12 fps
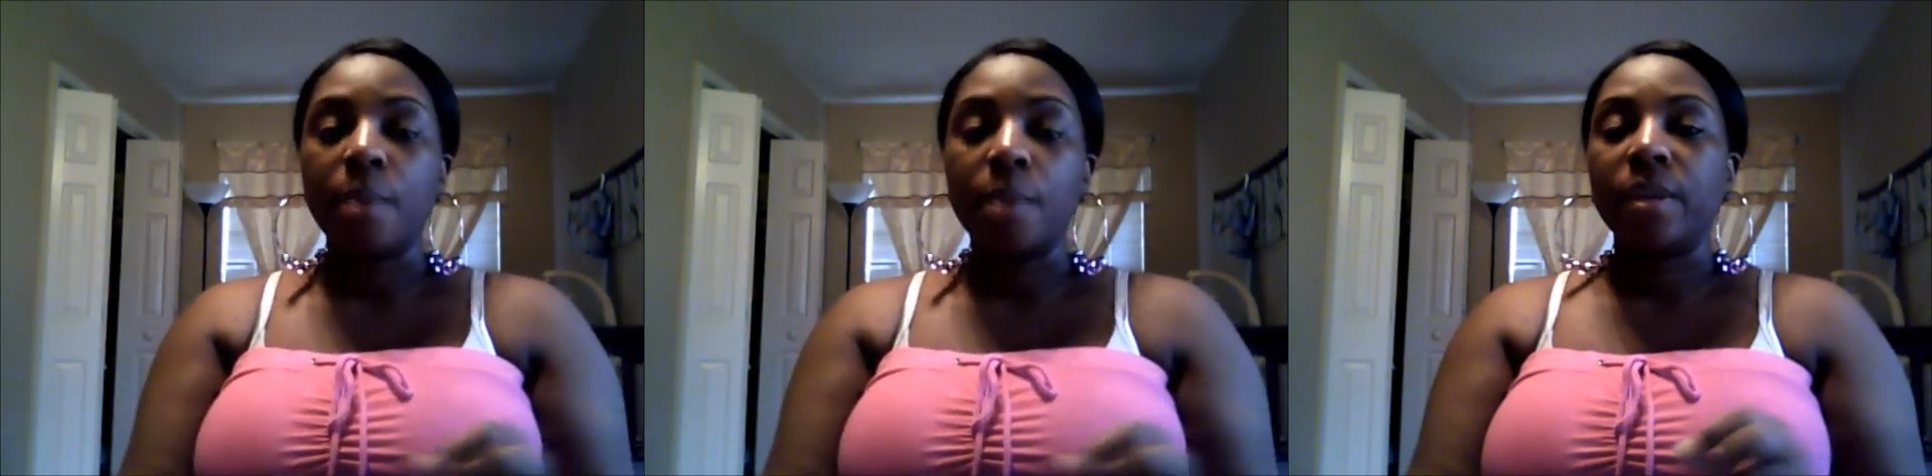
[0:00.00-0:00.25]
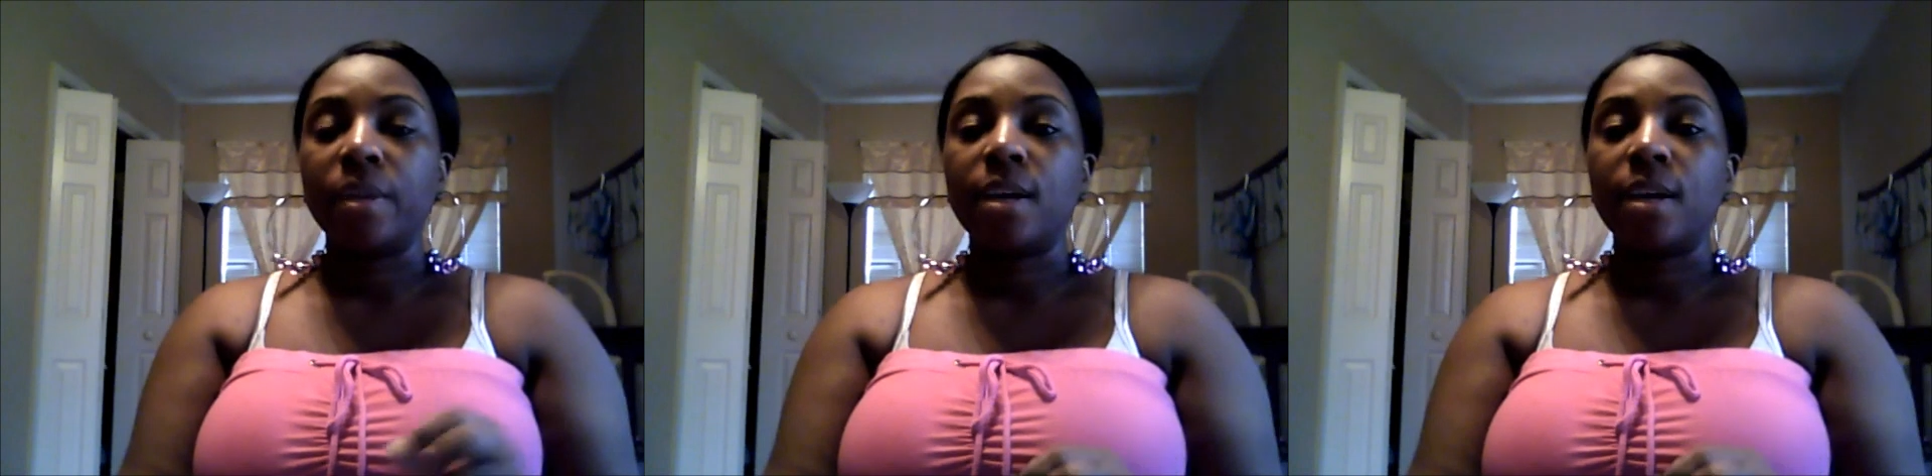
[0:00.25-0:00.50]

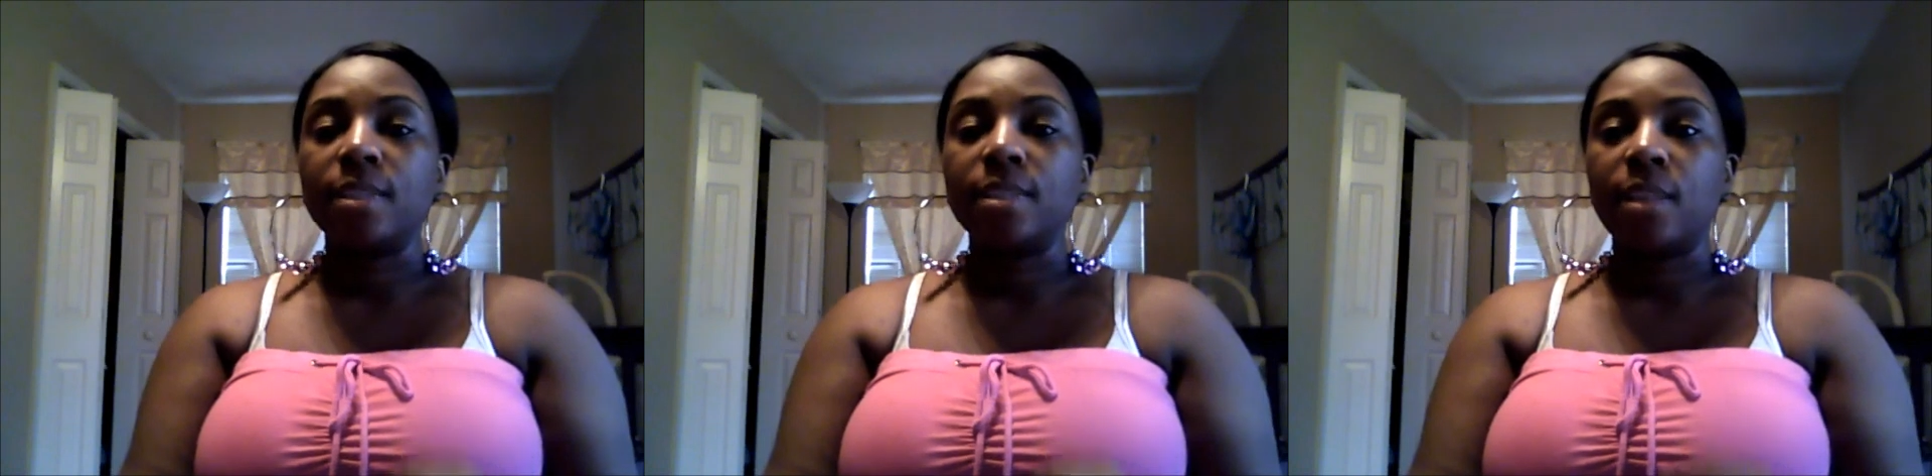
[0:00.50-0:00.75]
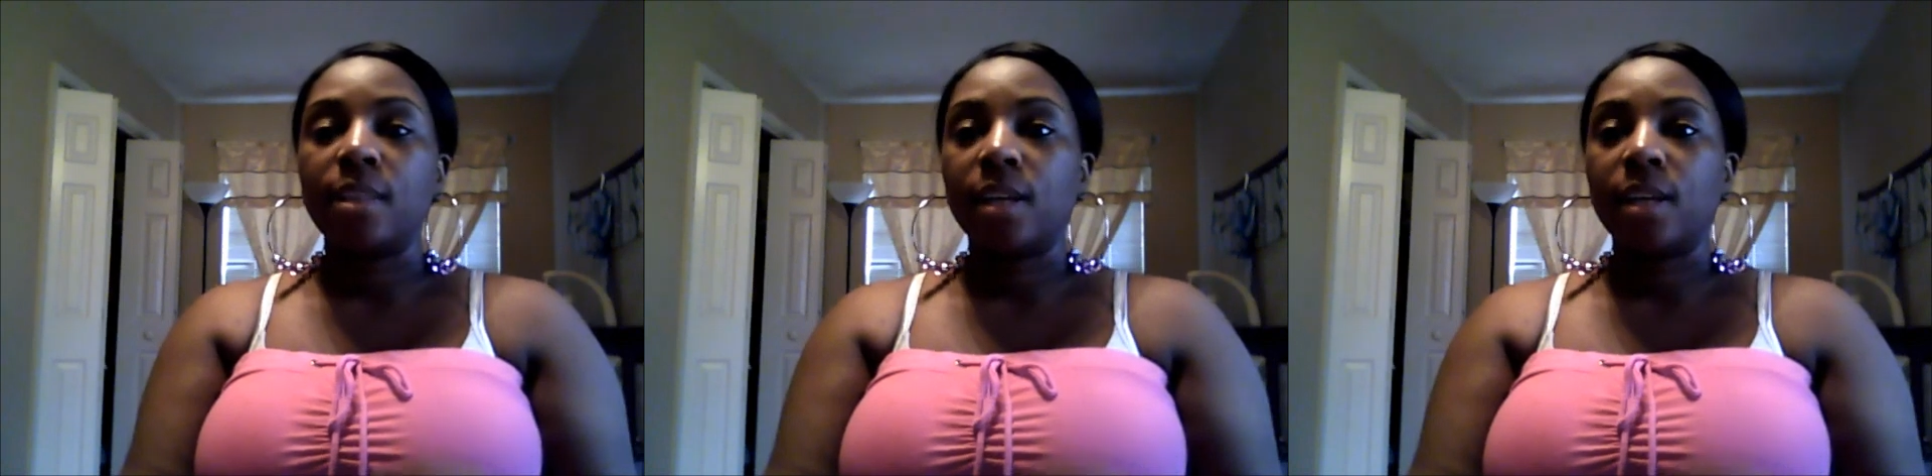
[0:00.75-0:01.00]
because
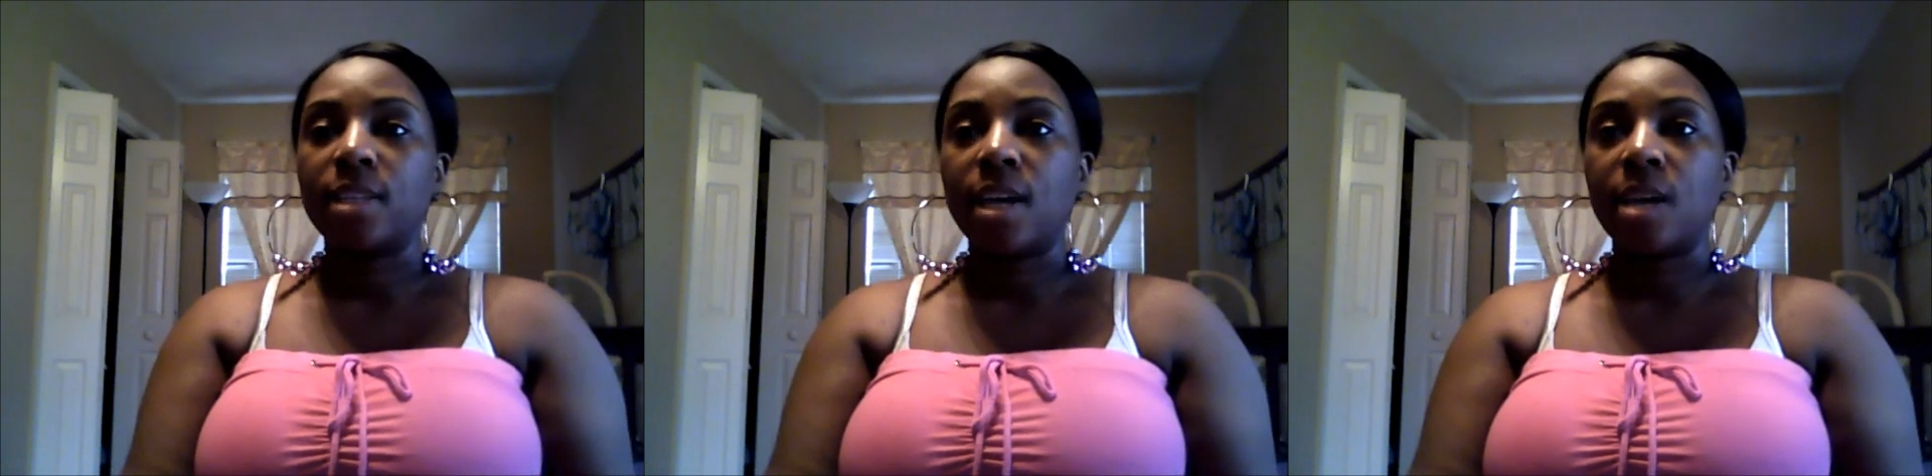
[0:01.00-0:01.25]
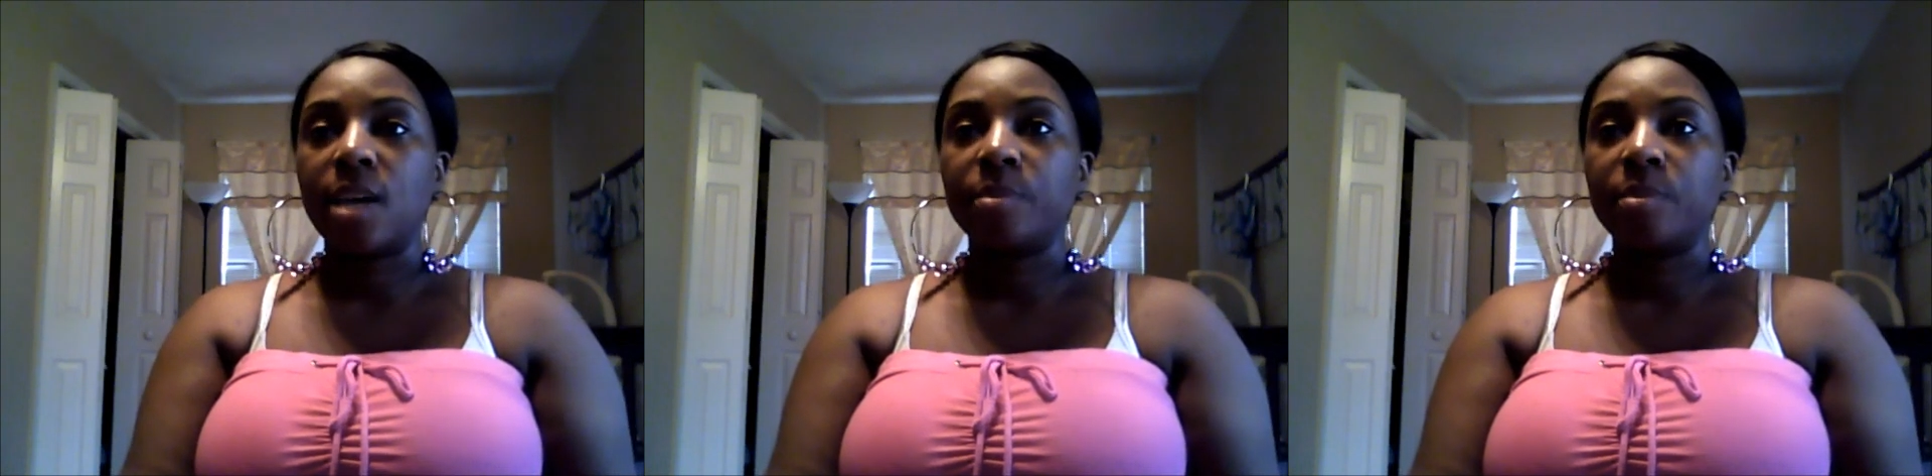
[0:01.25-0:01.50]
a lot of
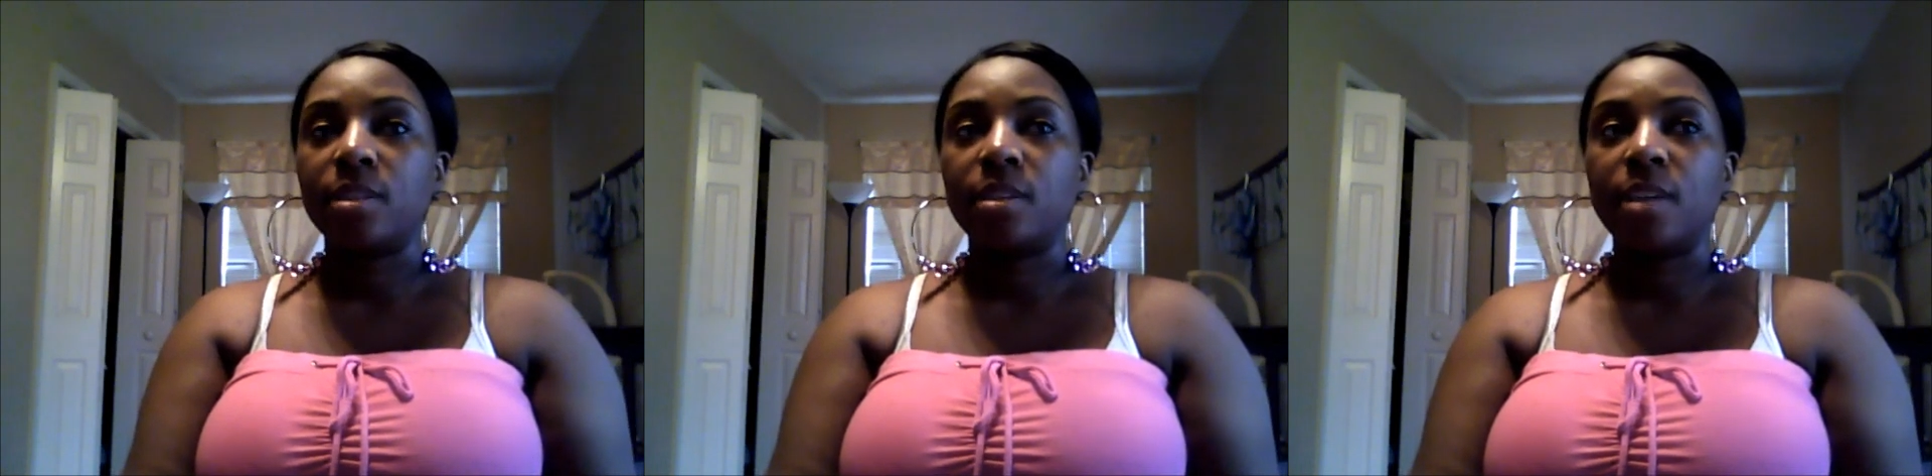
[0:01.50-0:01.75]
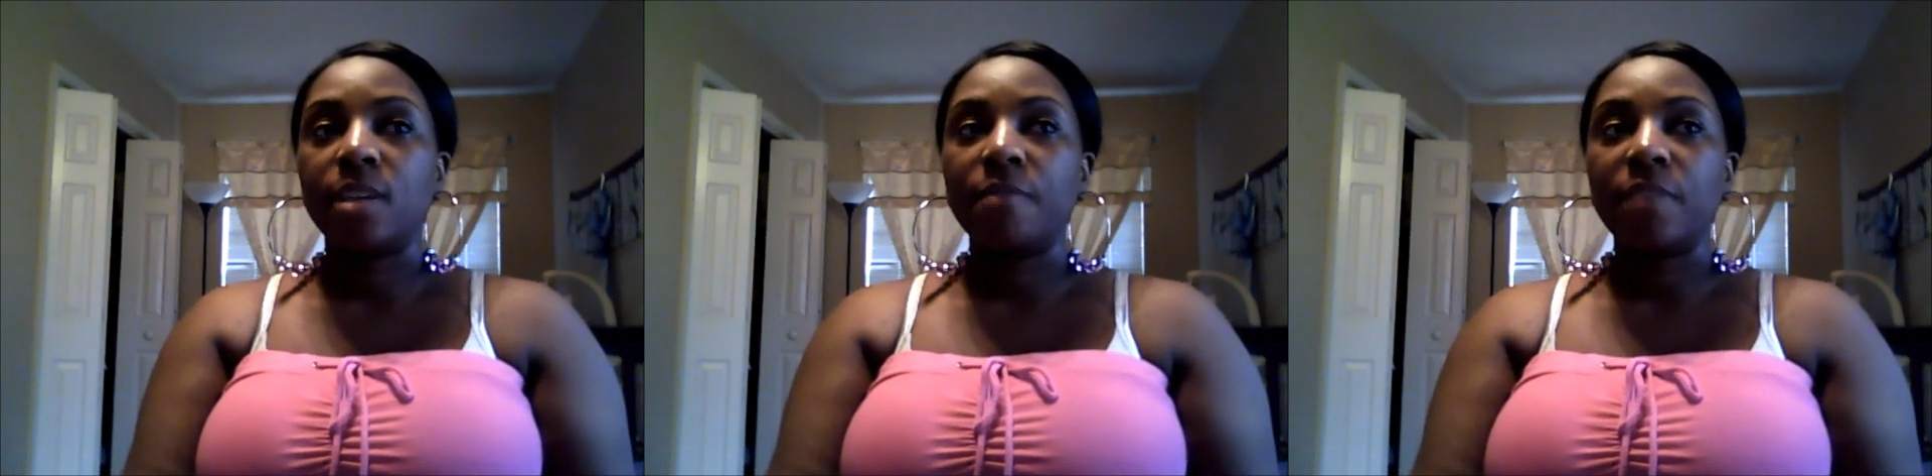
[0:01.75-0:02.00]
times
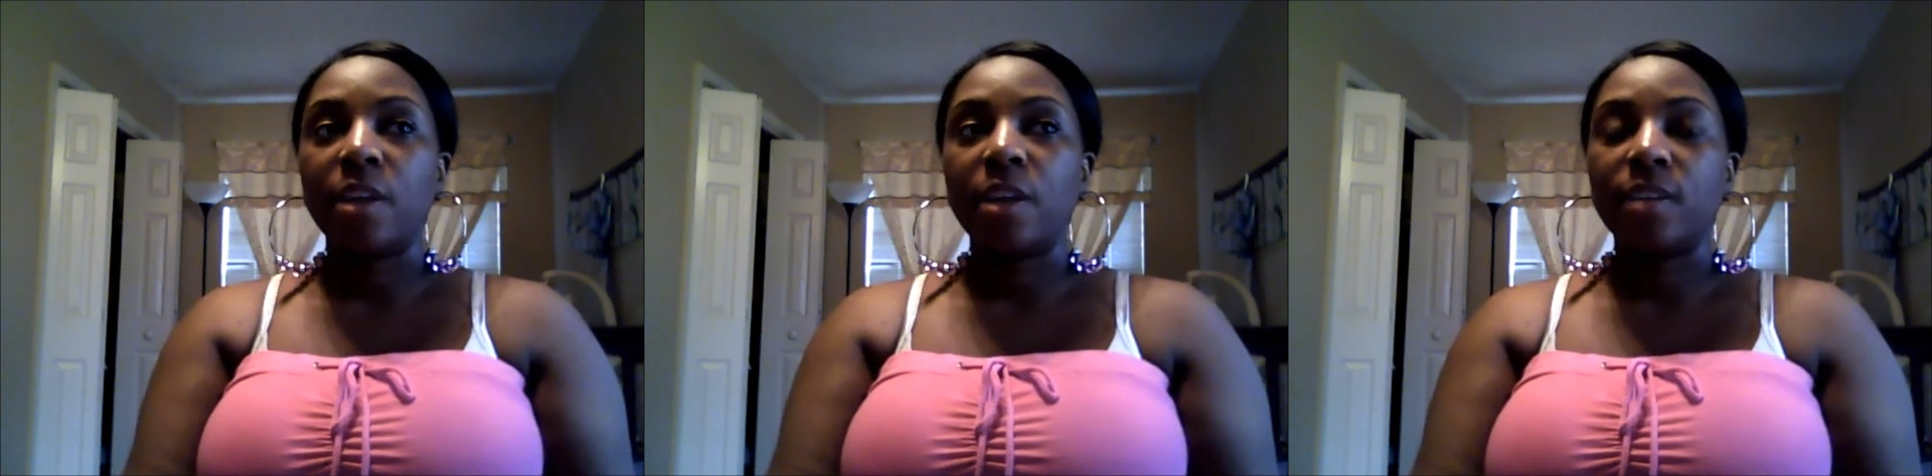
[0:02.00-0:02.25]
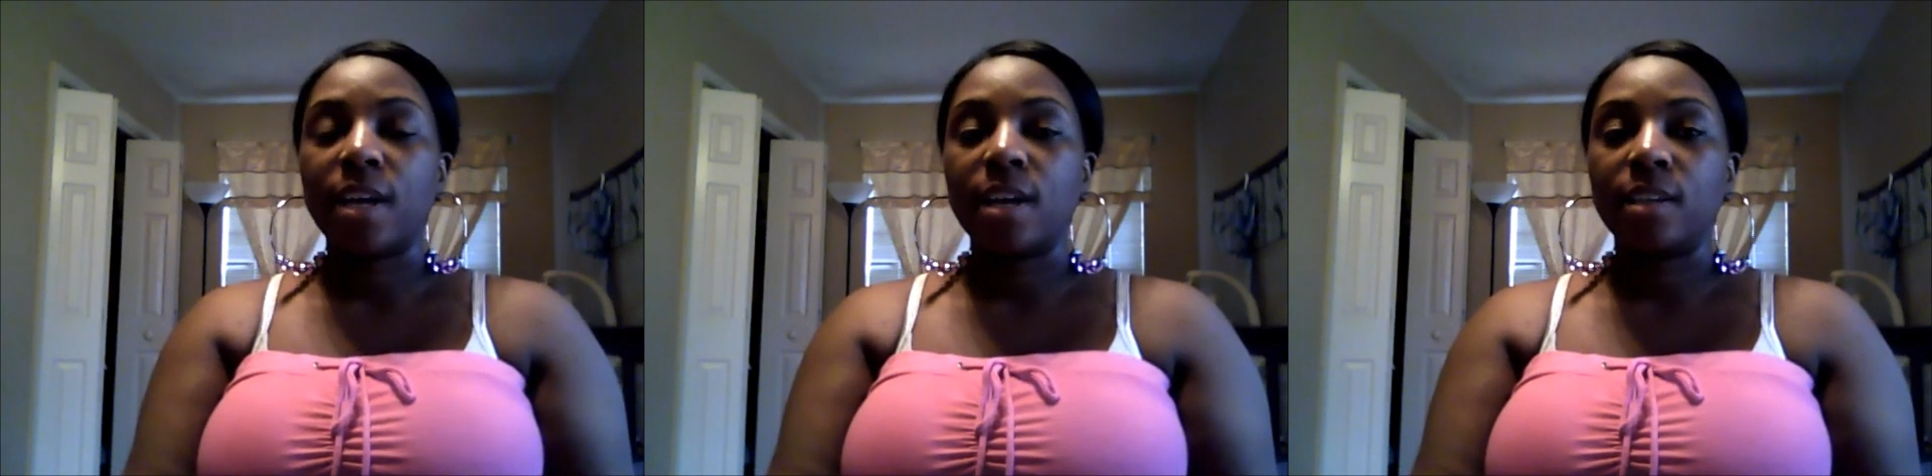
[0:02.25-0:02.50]
if they
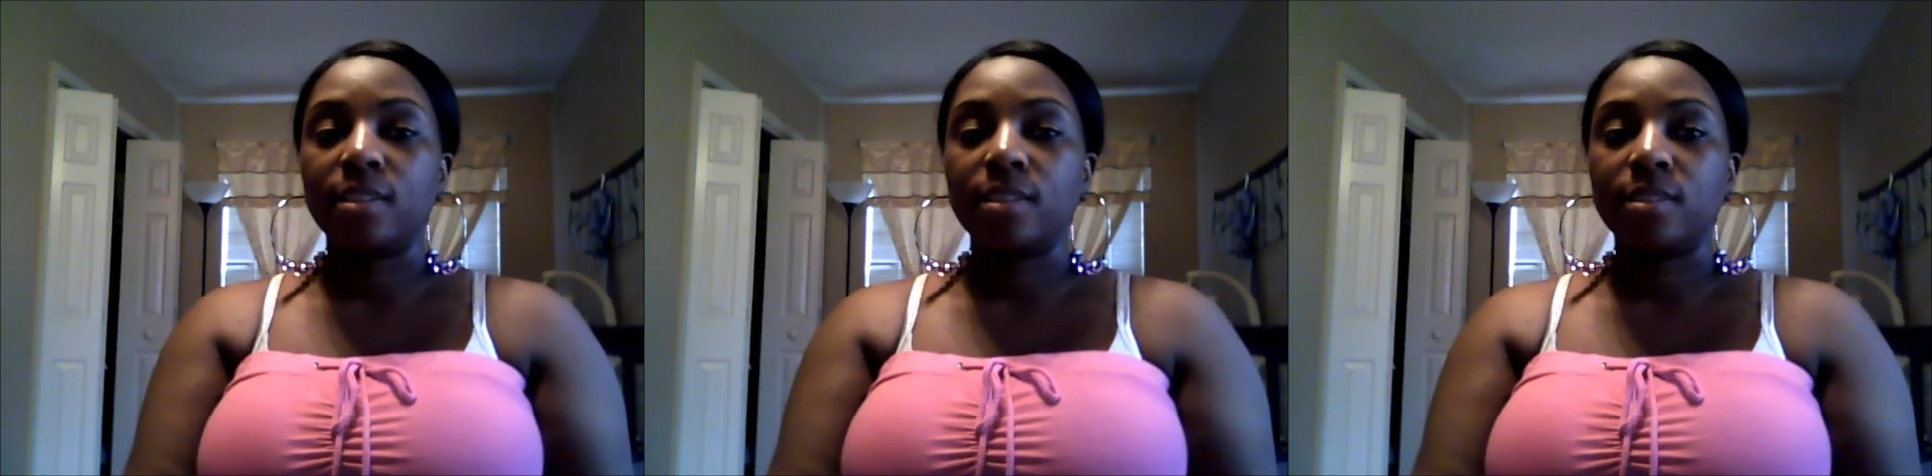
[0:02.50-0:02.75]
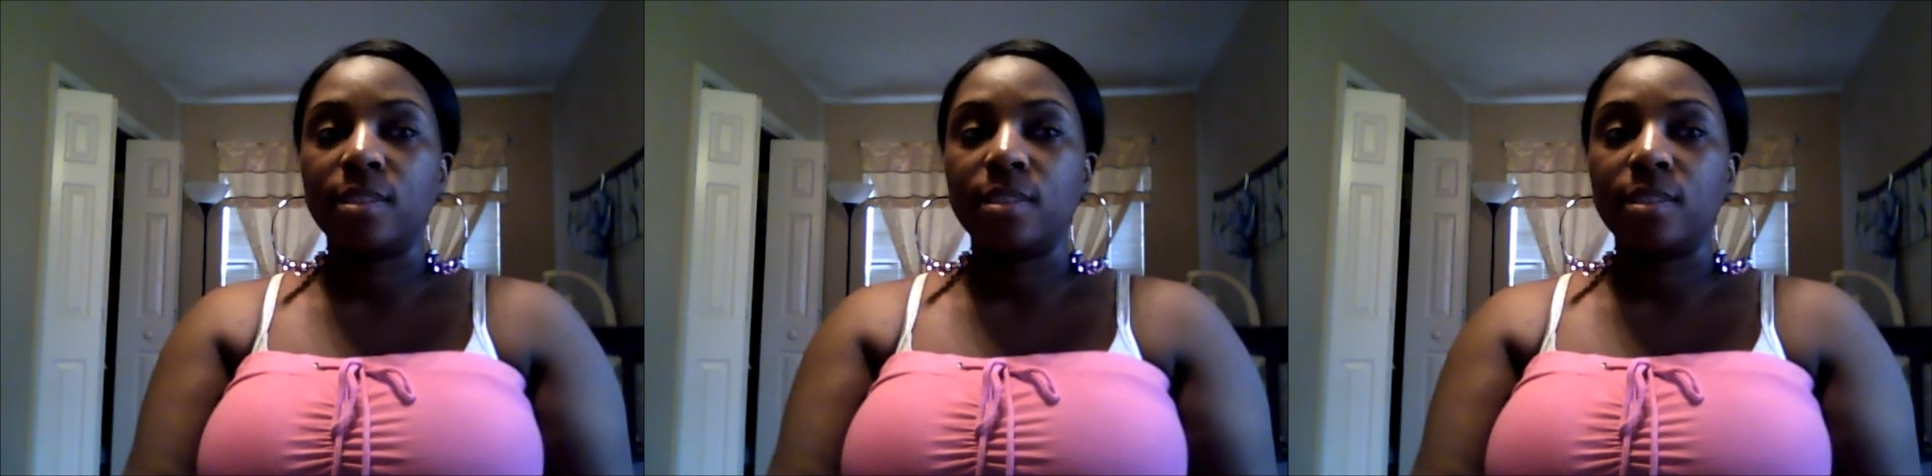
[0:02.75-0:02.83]
are not